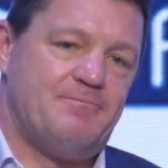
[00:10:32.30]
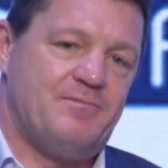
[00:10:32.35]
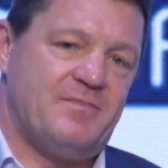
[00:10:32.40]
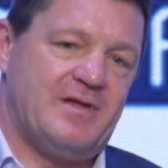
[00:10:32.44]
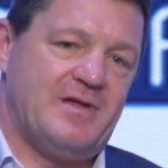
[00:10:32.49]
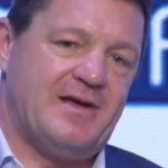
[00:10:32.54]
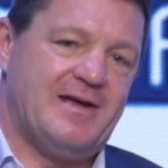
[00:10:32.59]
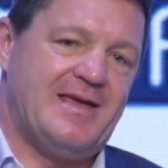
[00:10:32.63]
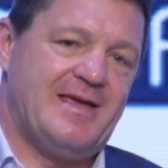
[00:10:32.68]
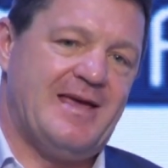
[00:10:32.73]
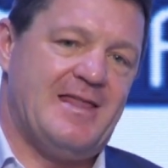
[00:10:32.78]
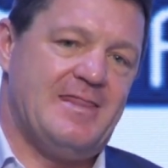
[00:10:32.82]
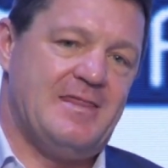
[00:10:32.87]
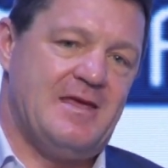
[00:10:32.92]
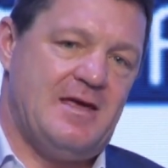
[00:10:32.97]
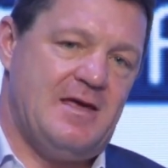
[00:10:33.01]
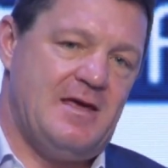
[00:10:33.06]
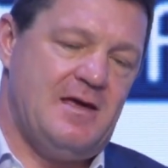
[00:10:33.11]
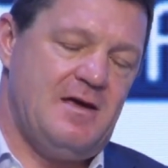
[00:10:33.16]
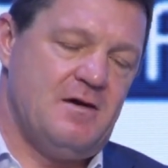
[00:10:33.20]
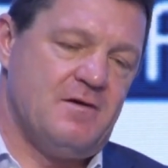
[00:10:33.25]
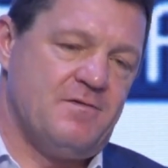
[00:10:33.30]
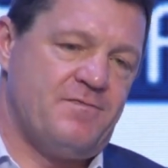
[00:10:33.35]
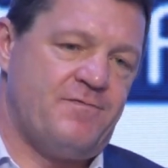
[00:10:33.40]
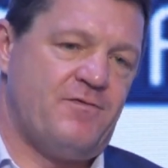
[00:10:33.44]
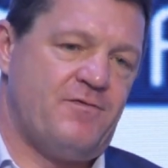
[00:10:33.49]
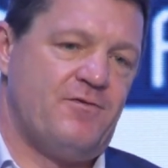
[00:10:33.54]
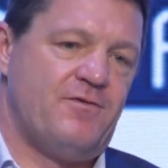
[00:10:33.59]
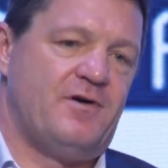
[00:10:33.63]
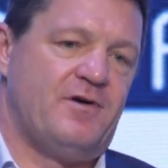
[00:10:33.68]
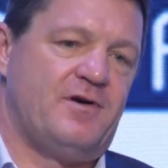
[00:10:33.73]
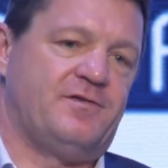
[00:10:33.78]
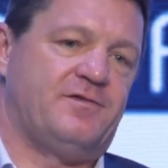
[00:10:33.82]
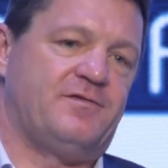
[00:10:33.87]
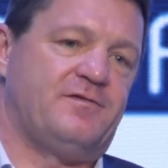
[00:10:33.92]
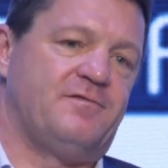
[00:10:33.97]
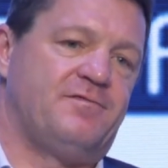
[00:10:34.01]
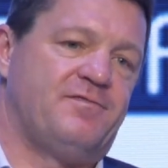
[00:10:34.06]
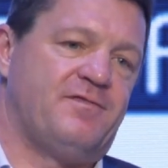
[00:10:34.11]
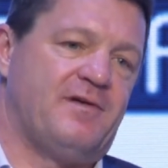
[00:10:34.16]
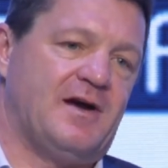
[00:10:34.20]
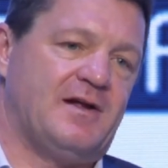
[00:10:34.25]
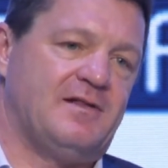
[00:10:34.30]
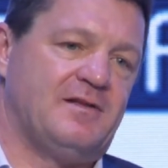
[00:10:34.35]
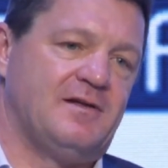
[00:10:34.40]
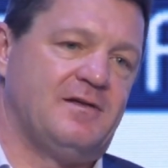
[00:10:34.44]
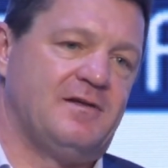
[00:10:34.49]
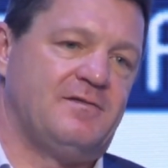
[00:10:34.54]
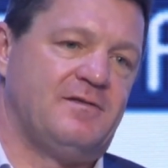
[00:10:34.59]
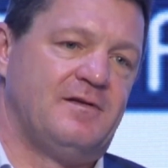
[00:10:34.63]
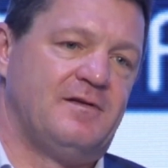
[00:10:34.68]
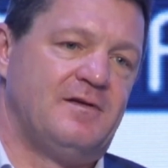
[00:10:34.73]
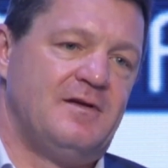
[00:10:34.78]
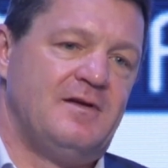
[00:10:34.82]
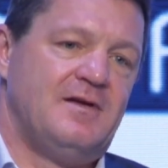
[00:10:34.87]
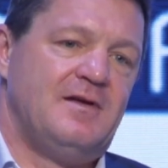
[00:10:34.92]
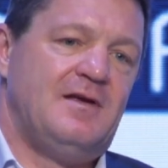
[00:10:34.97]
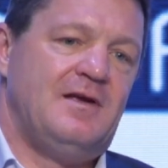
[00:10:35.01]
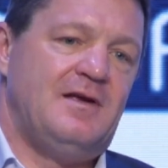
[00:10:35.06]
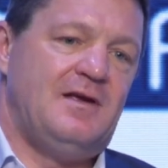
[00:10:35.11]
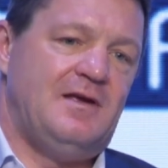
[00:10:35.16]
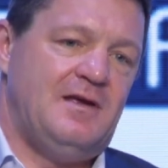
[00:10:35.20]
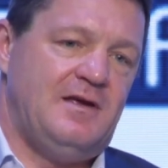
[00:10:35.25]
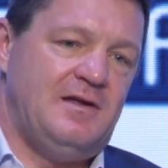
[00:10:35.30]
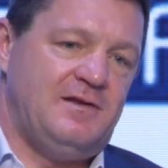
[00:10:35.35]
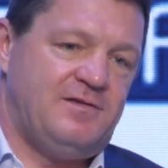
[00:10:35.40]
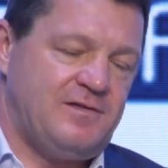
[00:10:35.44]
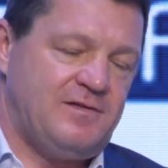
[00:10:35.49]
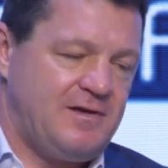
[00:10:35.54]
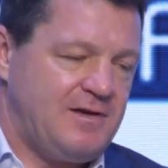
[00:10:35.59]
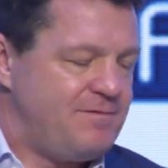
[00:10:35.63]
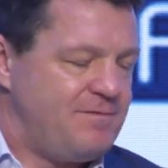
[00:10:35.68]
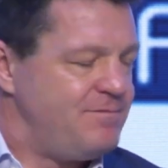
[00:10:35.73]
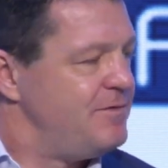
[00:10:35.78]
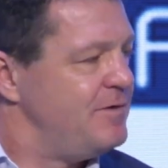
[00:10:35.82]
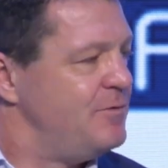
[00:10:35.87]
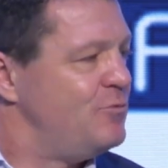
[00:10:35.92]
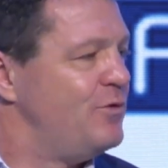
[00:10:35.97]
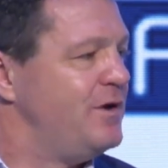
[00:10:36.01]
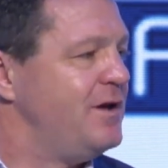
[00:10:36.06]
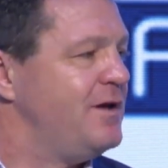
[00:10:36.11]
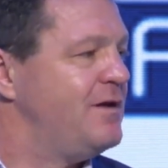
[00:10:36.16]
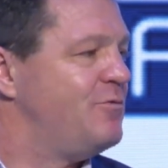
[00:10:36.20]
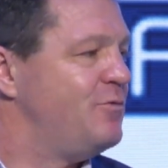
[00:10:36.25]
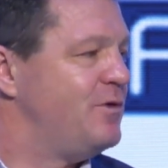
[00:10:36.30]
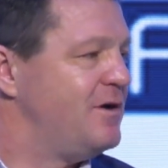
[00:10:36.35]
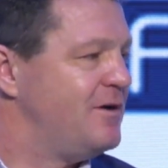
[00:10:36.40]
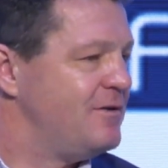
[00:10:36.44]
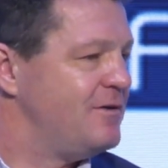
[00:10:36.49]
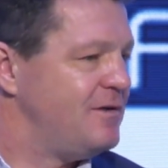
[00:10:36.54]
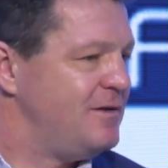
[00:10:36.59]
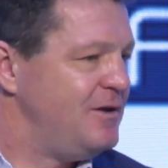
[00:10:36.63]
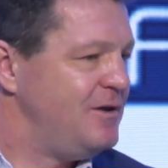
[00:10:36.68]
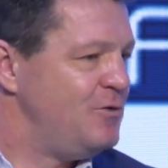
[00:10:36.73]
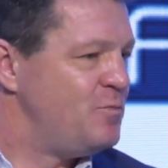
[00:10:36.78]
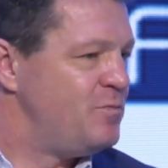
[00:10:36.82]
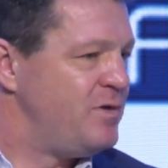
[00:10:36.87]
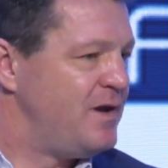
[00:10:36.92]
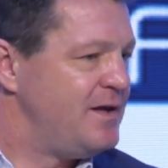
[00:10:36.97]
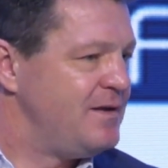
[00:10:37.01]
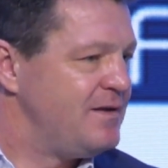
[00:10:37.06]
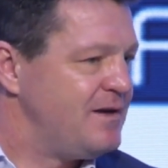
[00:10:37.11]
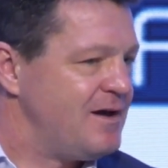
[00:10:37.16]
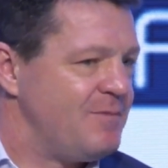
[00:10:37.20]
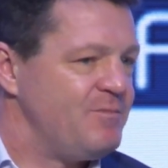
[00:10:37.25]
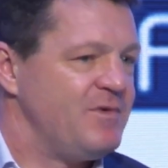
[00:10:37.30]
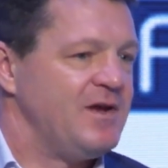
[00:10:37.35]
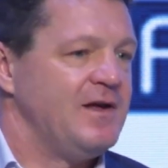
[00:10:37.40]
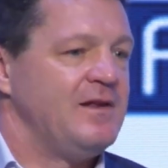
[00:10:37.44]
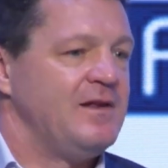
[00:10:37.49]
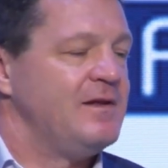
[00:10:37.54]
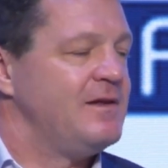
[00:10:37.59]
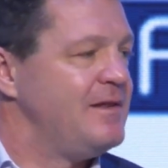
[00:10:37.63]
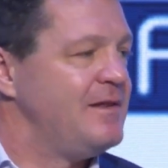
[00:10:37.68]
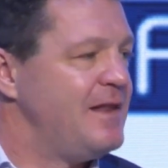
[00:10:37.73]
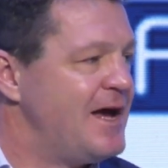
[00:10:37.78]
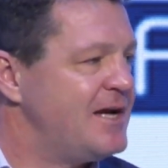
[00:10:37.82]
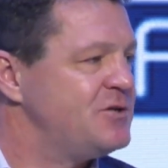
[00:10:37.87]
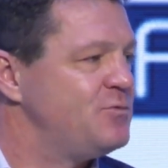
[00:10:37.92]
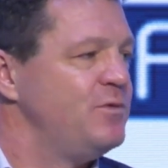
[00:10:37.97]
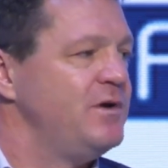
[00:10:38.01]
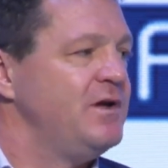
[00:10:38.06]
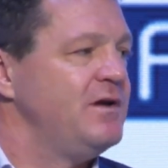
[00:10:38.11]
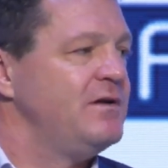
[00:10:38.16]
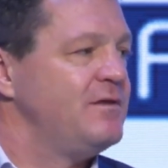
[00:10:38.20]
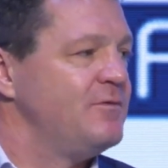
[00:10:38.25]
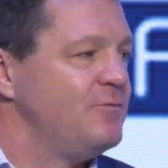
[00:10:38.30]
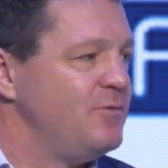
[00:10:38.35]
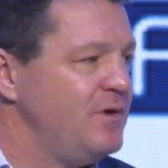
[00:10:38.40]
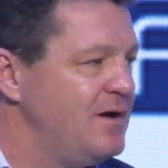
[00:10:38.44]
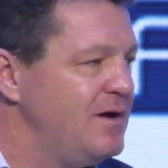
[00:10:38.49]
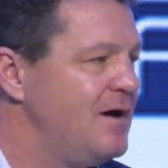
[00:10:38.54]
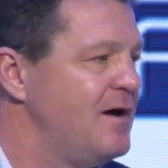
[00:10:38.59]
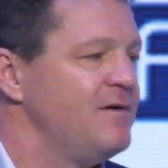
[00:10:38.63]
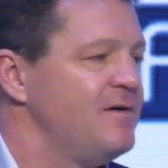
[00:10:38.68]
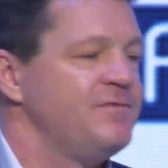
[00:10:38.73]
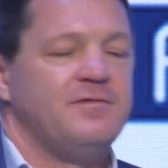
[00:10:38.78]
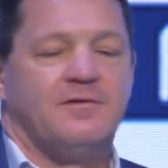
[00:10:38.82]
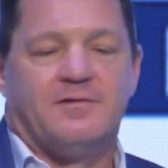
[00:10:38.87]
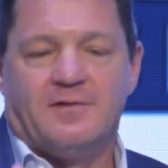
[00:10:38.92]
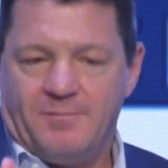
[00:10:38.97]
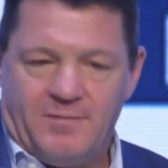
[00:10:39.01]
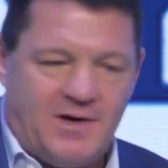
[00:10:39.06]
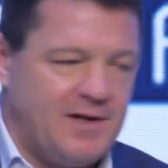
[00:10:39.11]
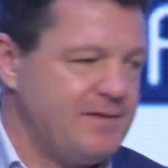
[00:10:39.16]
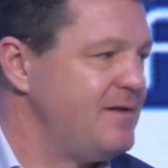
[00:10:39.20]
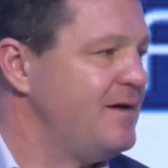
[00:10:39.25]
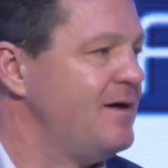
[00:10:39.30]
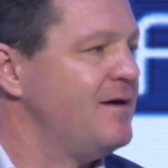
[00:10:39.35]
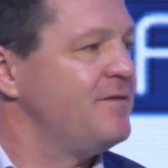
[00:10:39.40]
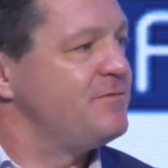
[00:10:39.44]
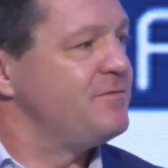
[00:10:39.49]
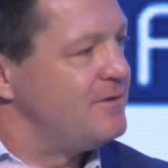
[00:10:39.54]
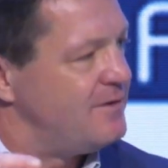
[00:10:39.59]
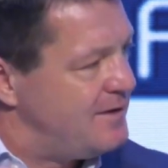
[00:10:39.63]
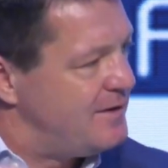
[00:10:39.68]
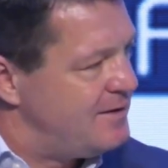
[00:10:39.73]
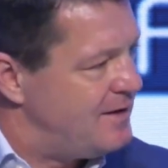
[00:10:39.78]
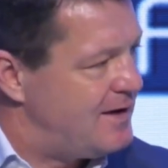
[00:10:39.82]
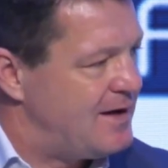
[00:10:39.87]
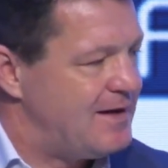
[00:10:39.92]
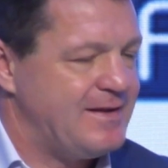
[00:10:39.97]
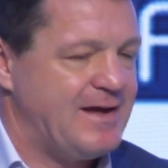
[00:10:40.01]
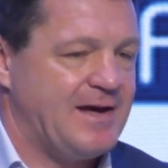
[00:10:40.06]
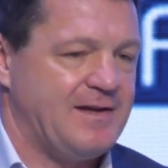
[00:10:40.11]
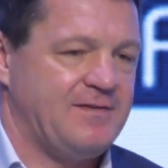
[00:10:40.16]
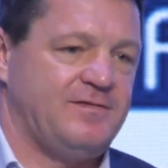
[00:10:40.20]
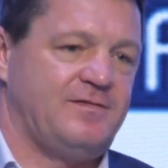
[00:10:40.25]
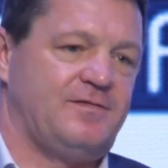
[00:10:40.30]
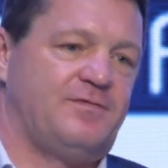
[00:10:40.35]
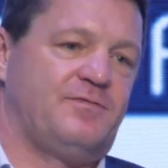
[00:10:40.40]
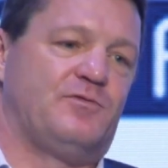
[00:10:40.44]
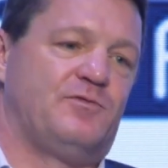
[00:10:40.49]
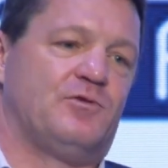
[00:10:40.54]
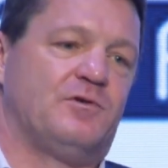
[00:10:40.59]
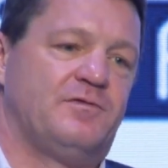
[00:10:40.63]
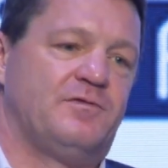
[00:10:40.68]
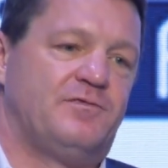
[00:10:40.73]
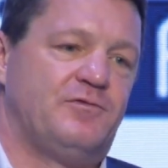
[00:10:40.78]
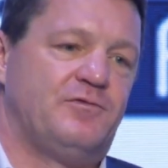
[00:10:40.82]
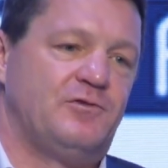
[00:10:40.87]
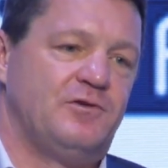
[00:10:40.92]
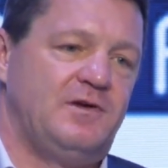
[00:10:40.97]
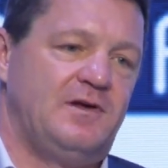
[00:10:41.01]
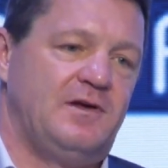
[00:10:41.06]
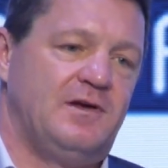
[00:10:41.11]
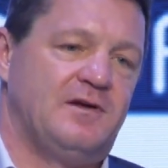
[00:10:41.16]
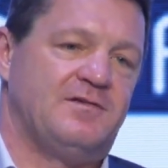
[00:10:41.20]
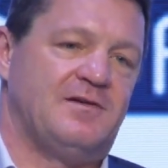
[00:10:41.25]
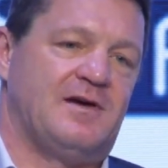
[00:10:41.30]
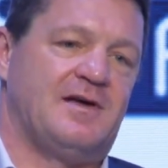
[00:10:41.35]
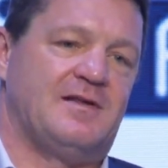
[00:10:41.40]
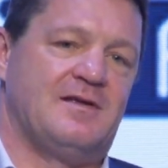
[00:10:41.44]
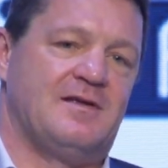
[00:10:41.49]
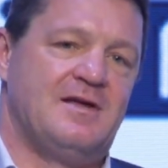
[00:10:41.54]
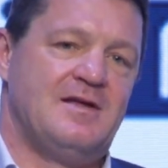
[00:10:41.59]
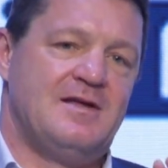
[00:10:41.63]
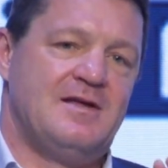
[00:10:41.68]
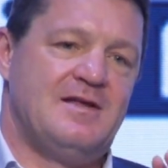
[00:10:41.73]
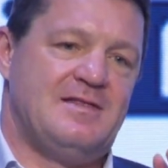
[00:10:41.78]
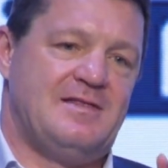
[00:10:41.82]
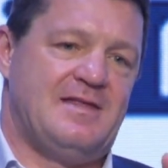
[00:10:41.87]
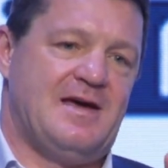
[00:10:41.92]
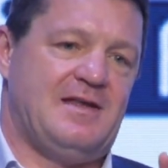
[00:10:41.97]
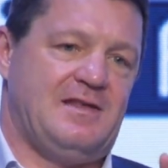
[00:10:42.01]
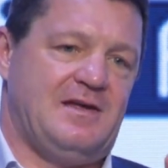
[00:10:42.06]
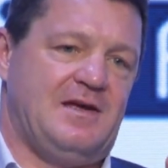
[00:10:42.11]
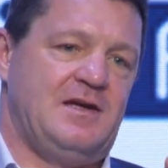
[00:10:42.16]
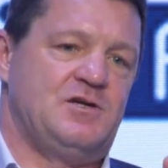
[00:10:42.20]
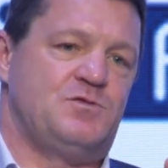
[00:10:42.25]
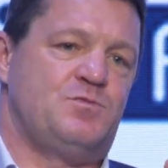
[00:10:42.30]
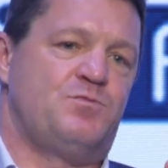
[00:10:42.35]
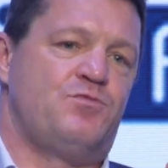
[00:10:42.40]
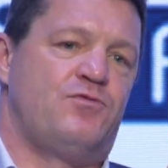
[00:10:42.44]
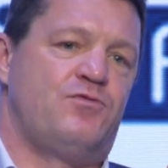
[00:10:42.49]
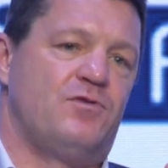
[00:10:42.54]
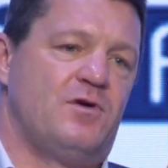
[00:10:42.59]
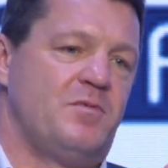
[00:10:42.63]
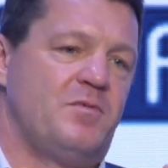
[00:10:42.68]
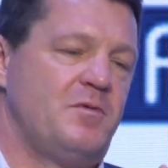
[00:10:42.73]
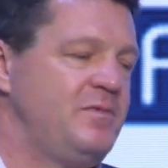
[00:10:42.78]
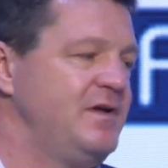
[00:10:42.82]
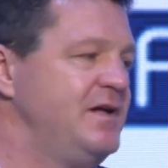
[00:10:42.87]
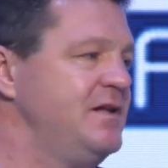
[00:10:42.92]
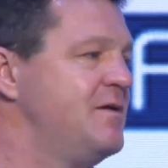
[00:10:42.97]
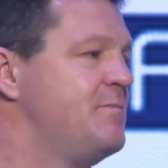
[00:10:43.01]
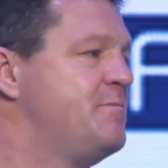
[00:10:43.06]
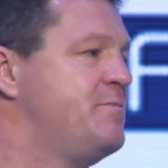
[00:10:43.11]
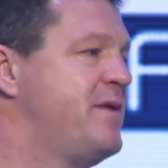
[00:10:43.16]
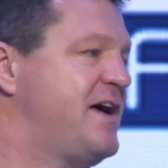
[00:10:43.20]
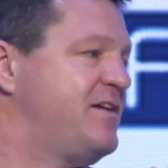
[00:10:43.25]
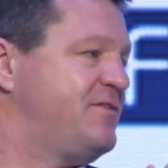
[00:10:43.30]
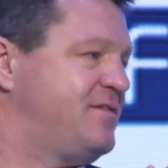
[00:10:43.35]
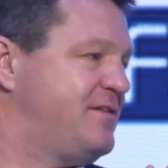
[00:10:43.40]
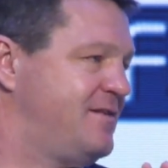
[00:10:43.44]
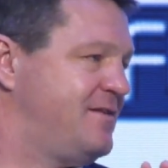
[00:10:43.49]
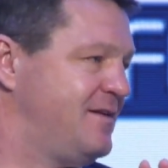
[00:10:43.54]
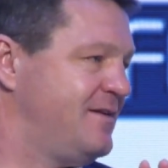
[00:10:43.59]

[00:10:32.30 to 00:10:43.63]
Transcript: Again, here for us, the fact that each and every week we got a new plane coming in, next week, the week after, the month after, and that's for the years out, that is probably the best